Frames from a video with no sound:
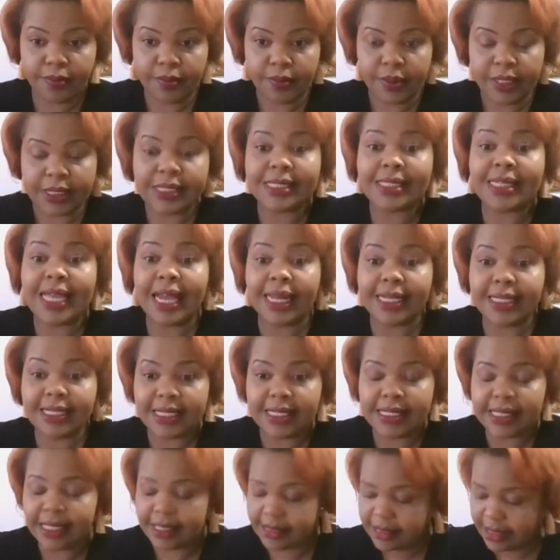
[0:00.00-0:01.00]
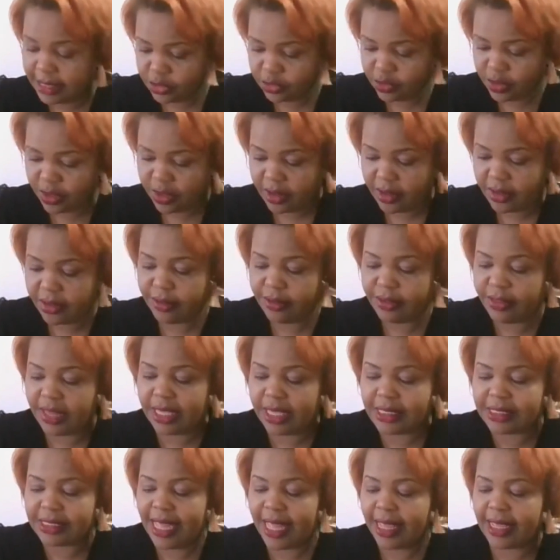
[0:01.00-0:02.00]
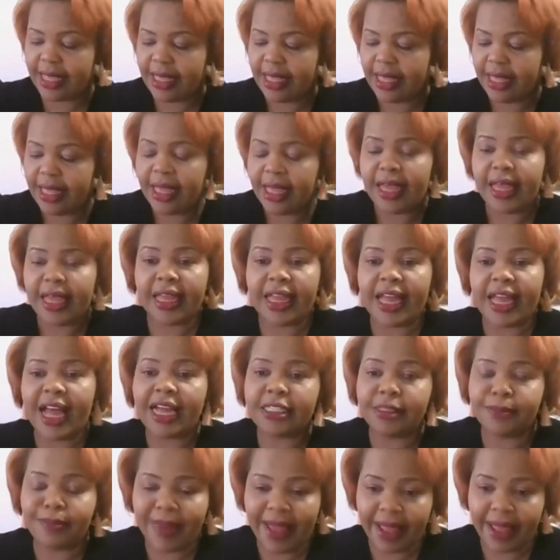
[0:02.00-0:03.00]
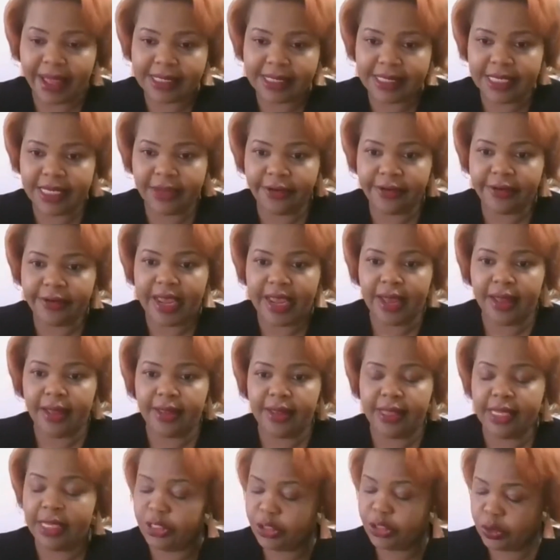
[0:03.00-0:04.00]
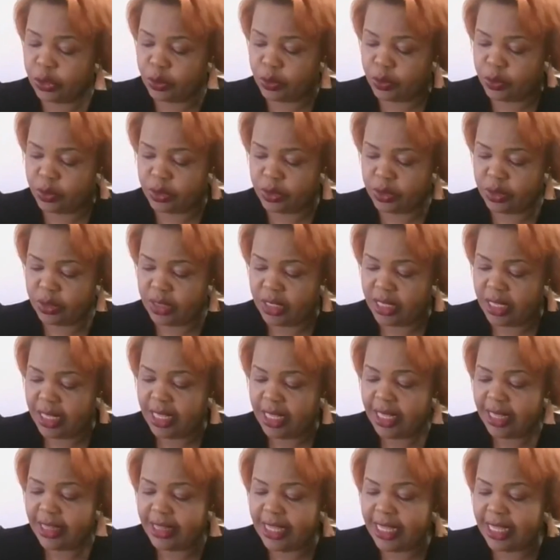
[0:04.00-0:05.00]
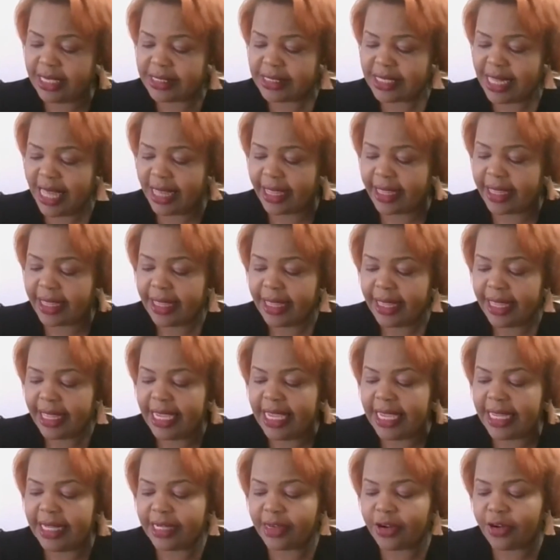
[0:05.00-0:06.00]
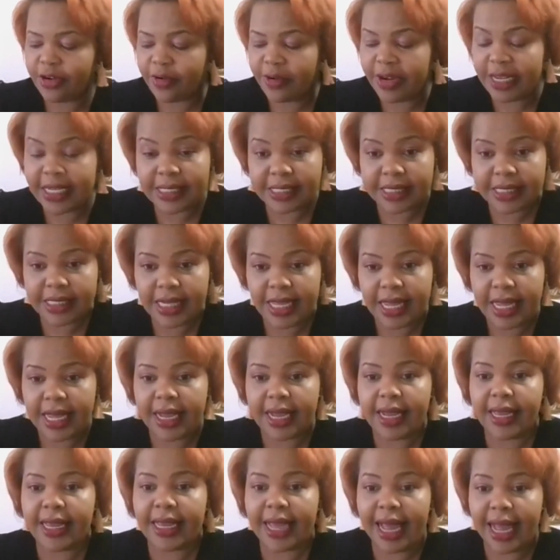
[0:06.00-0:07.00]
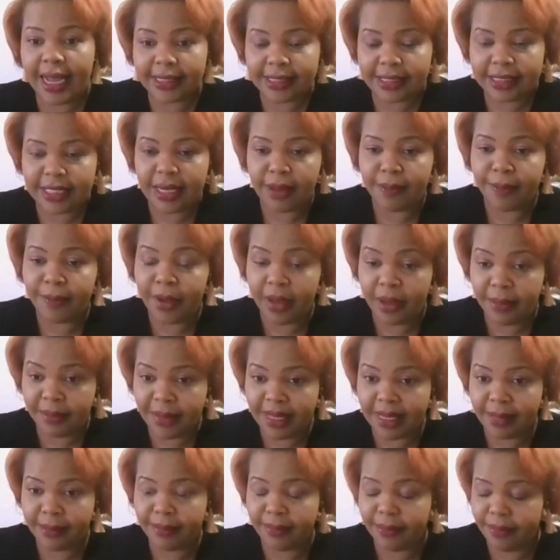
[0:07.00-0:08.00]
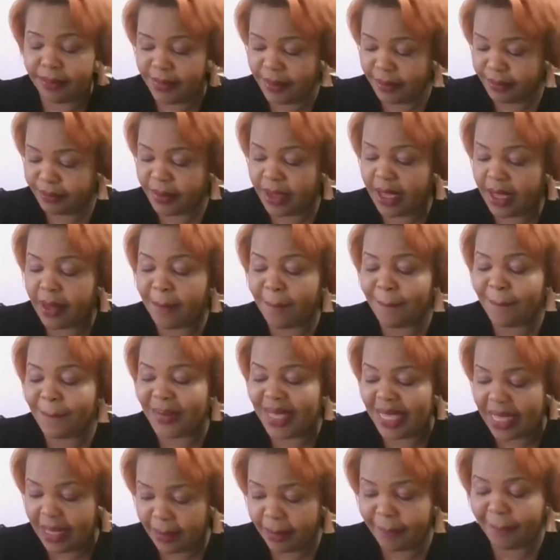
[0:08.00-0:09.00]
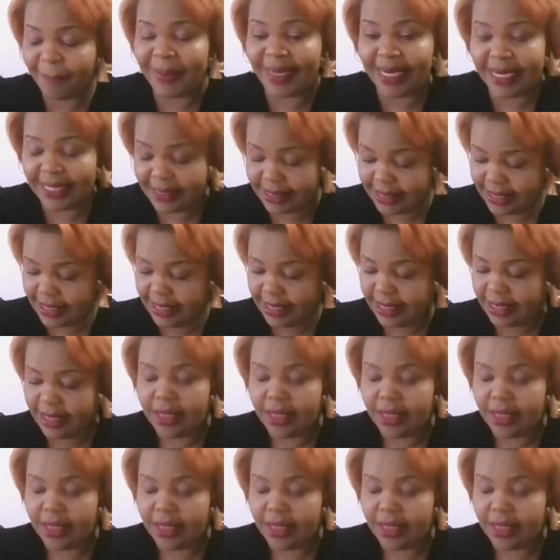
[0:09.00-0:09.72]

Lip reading: studies, etc. Things like gut bacteria issues, things like increased gut permeability,